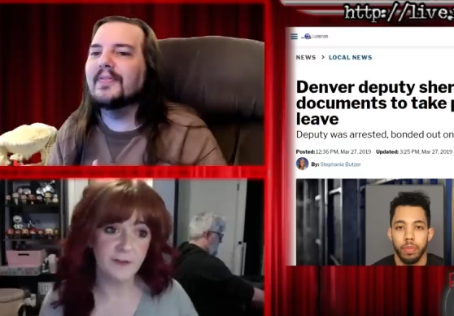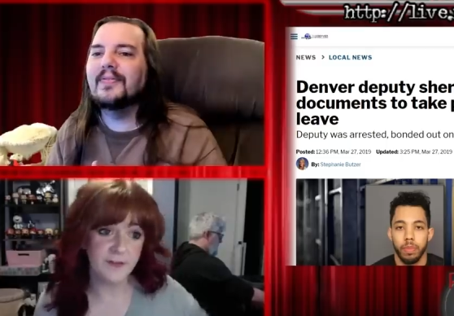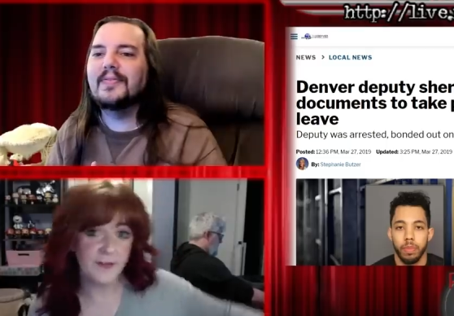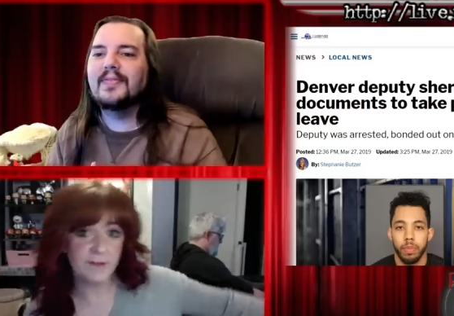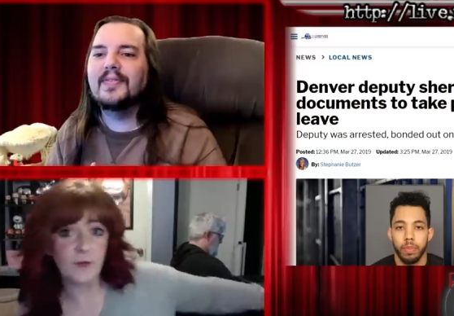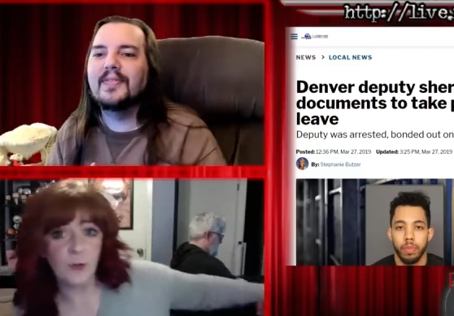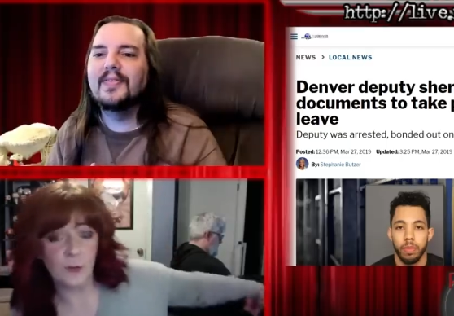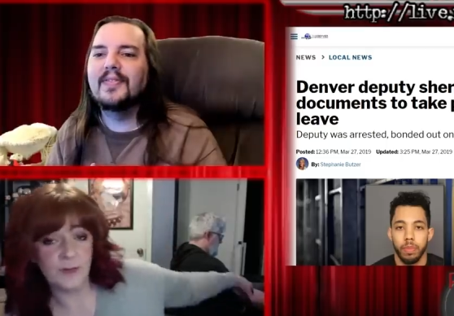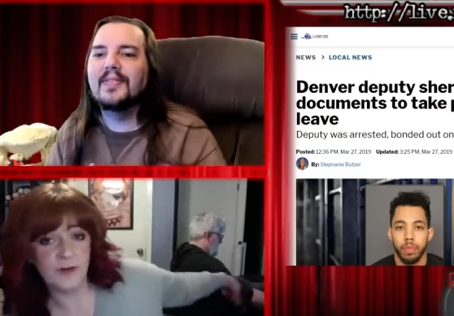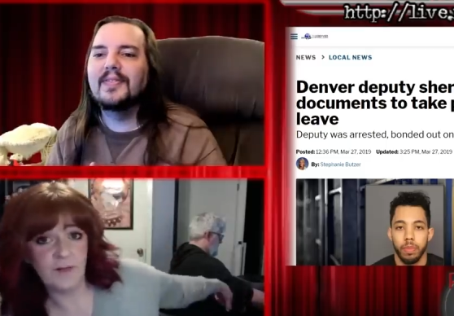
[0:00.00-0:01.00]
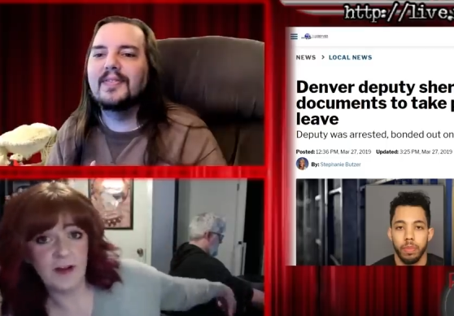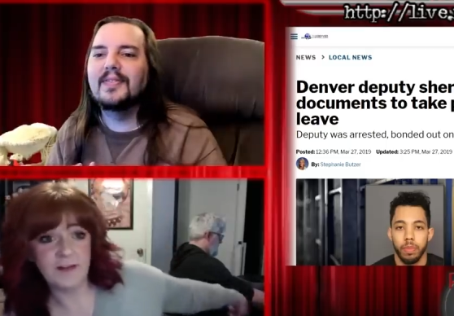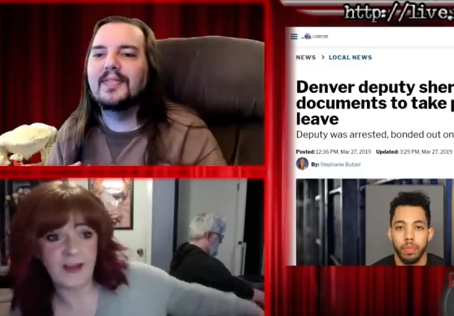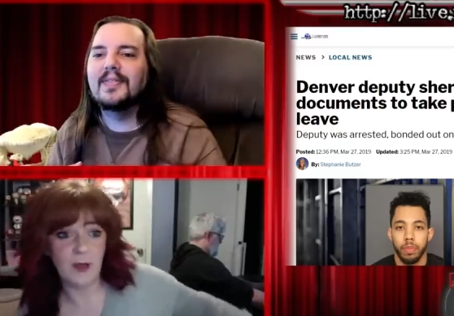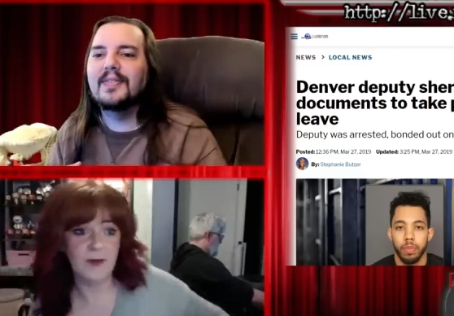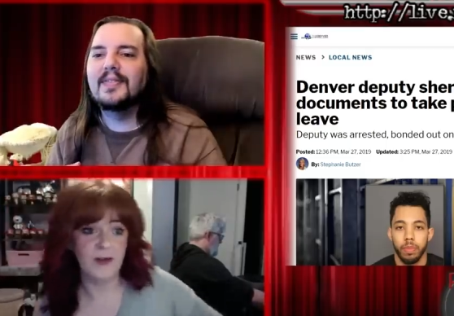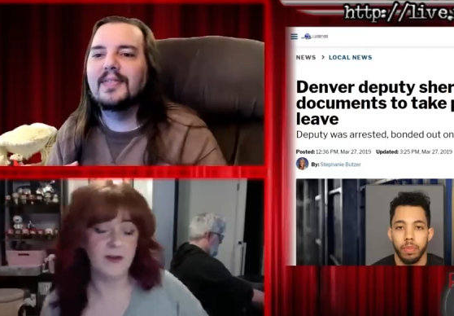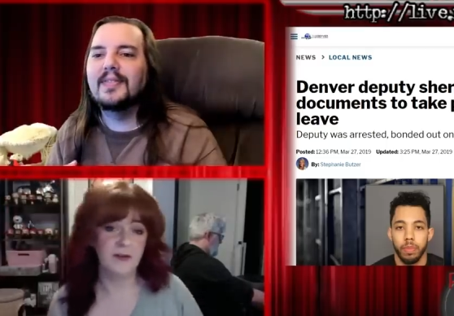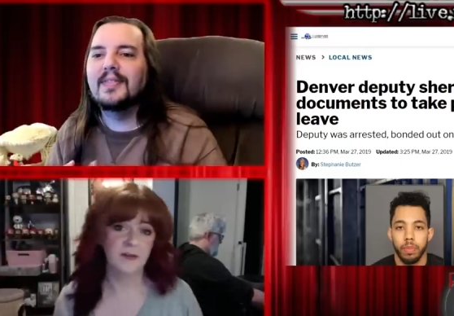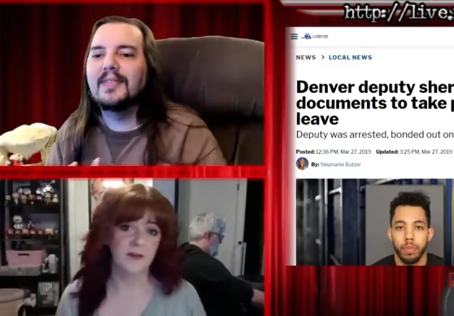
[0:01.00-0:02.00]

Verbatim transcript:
Speaker 1: are in this room, in a file cabinet.